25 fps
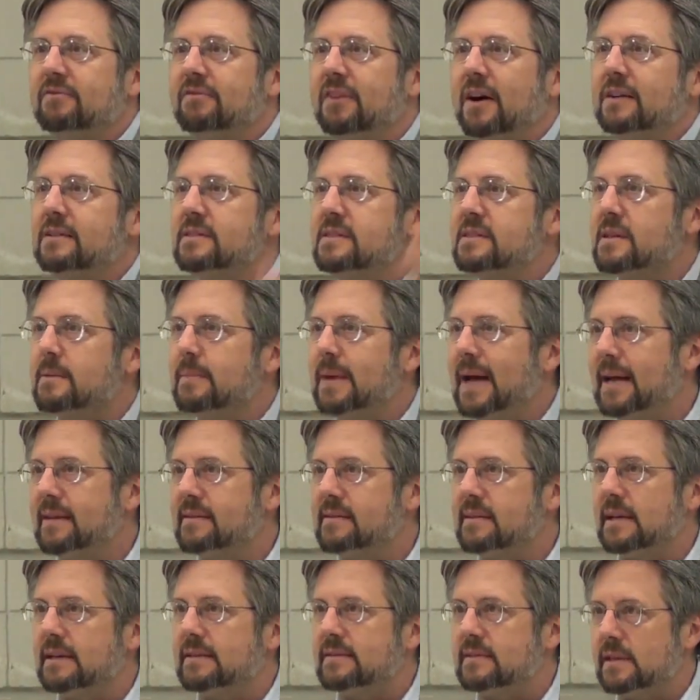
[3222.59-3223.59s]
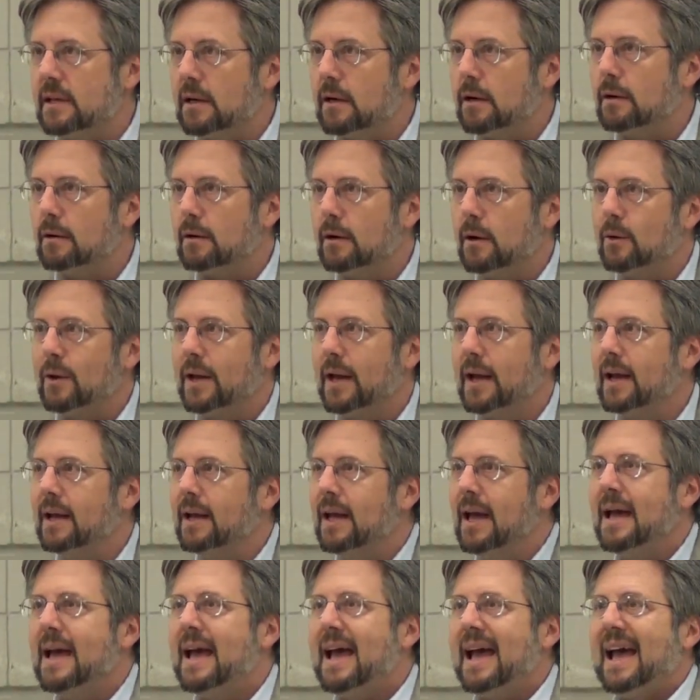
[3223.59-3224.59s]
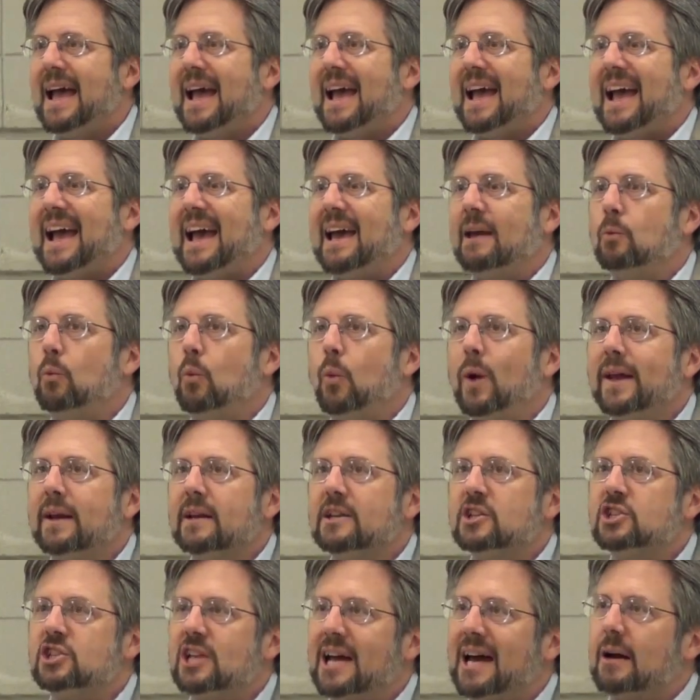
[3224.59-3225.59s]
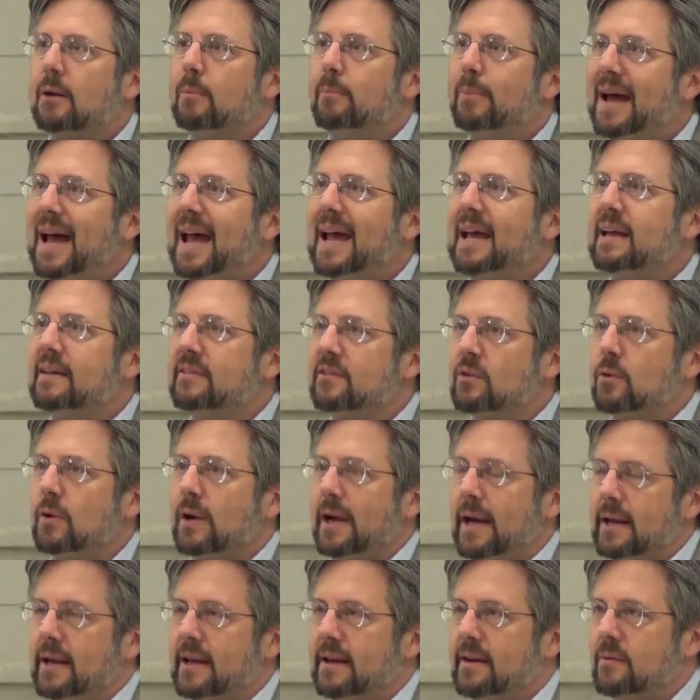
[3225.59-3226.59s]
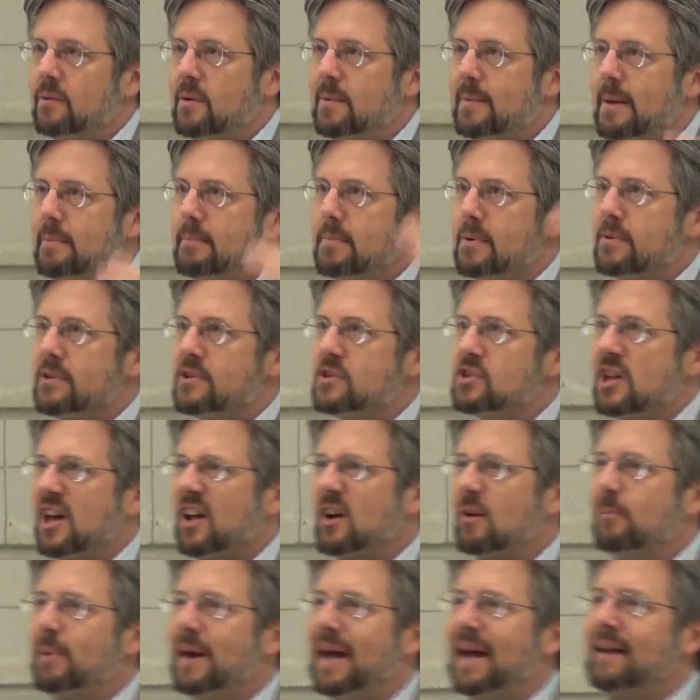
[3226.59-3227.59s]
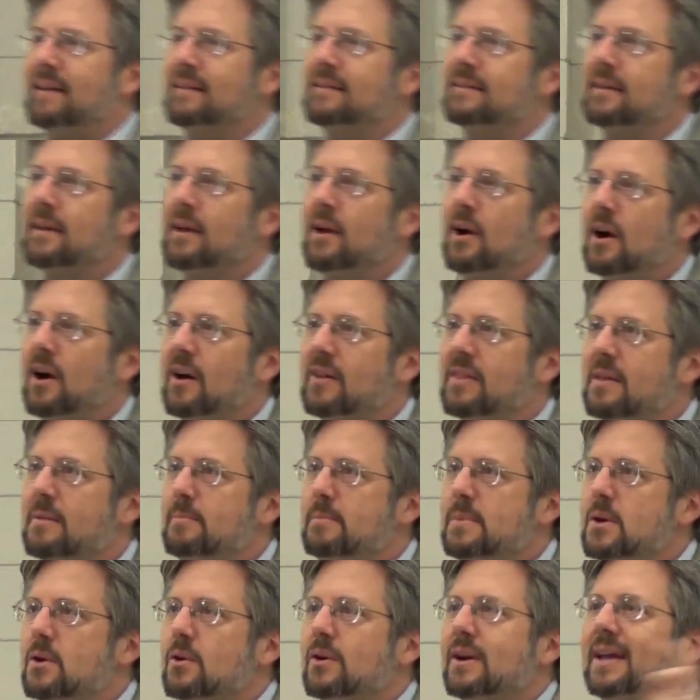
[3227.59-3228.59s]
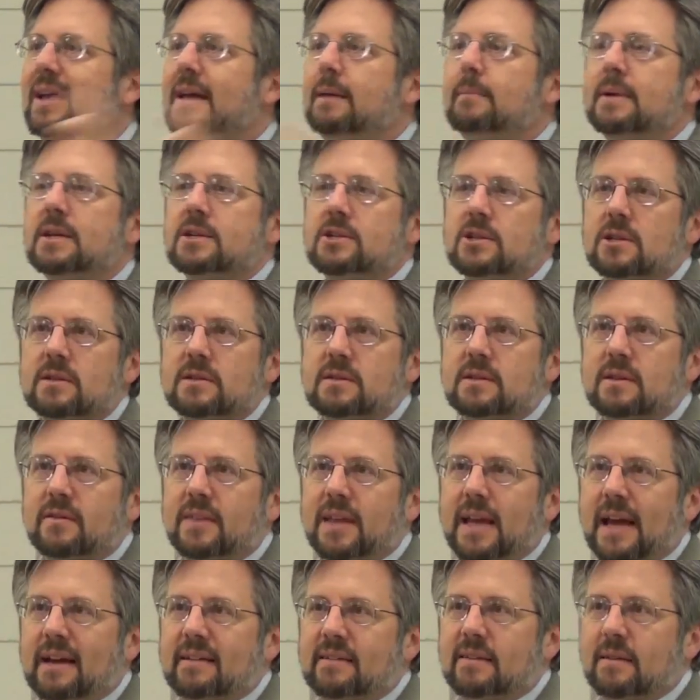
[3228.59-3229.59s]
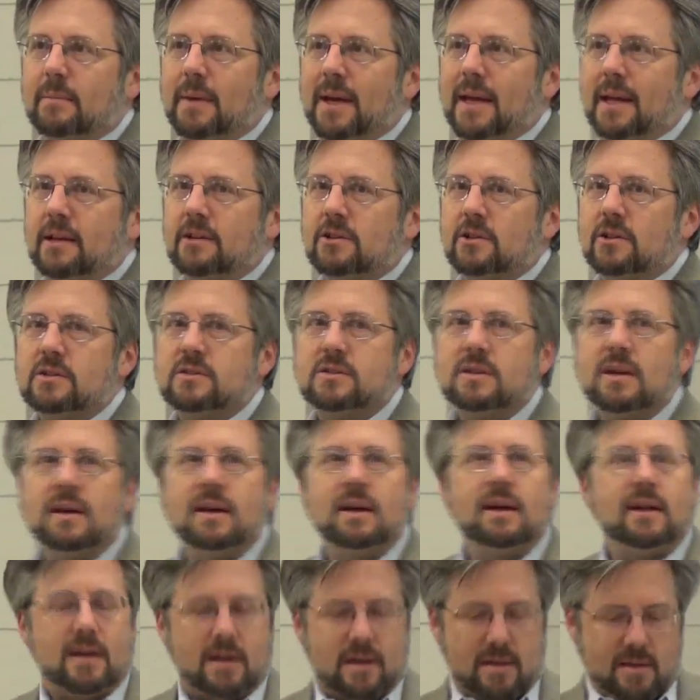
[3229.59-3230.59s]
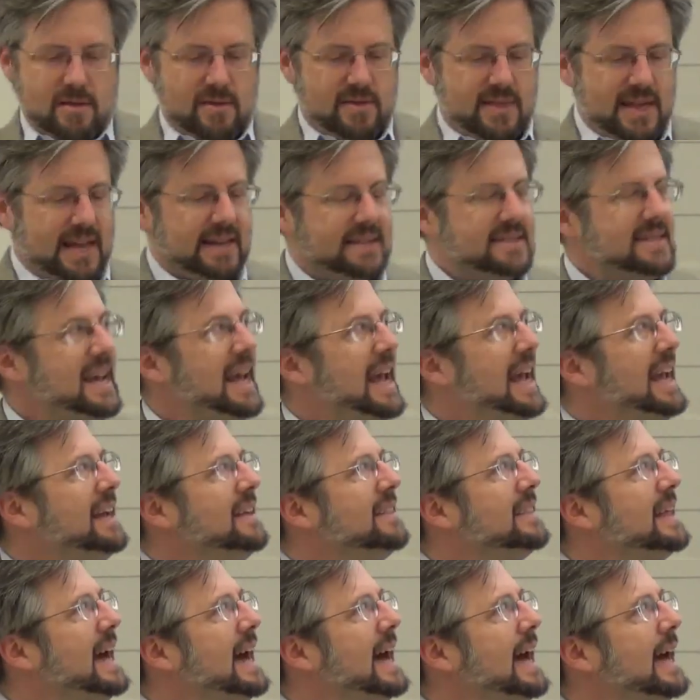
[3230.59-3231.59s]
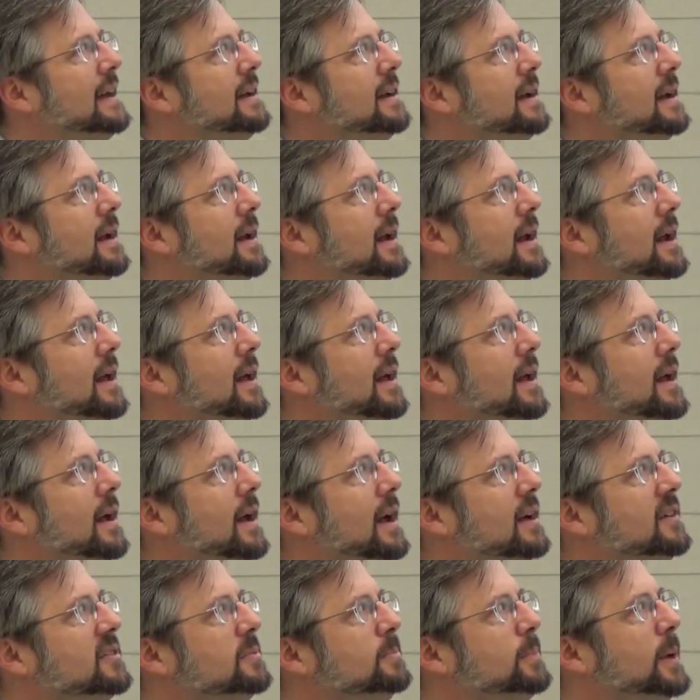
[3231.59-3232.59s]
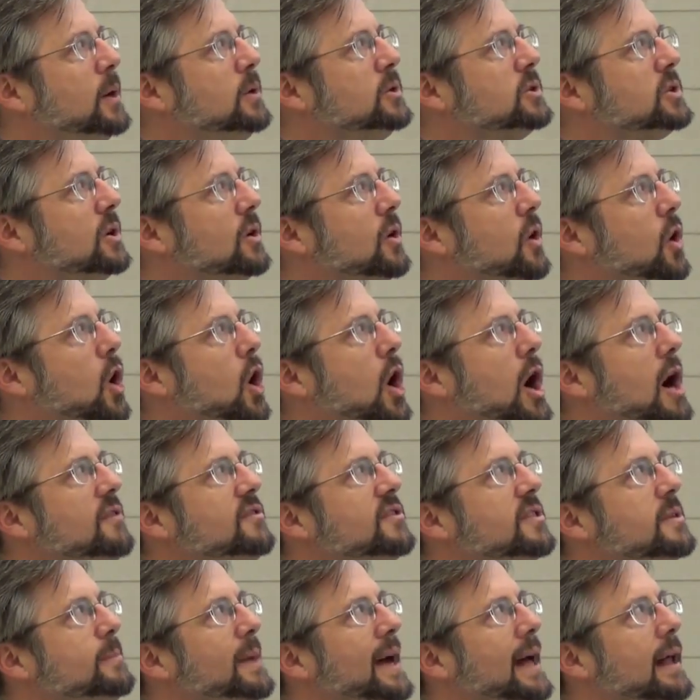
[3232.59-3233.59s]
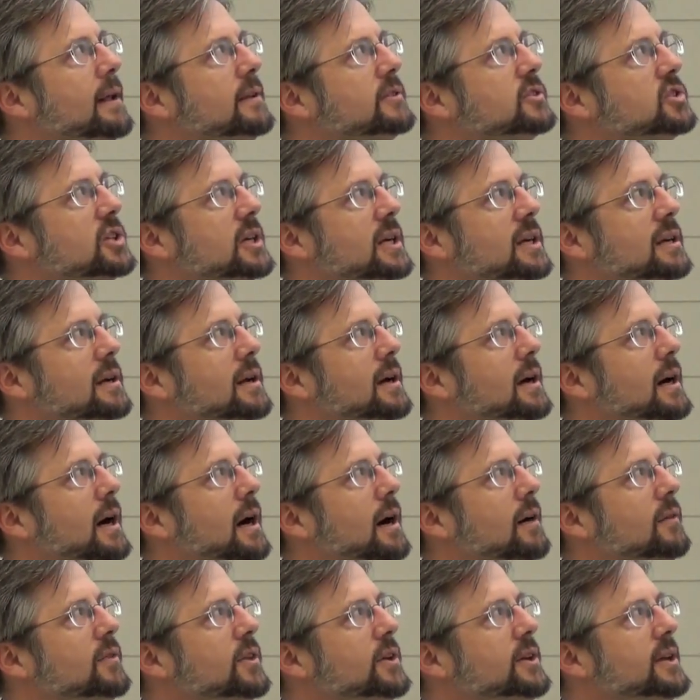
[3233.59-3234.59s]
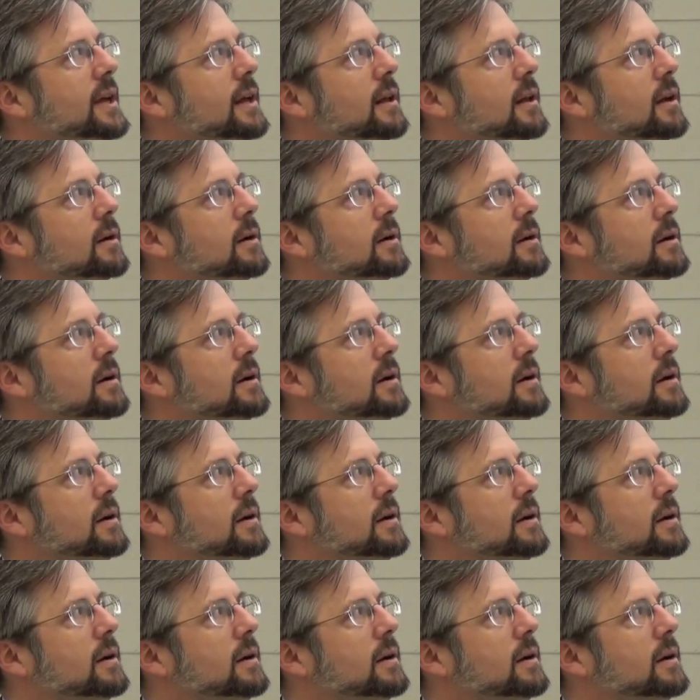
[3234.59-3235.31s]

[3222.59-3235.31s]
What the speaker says: fund some assets here, okay? And when a shadow bank is created, remember, the shadow banks are the mirror images of the asset managers. They take that exposure off the balance sheet of the dealer,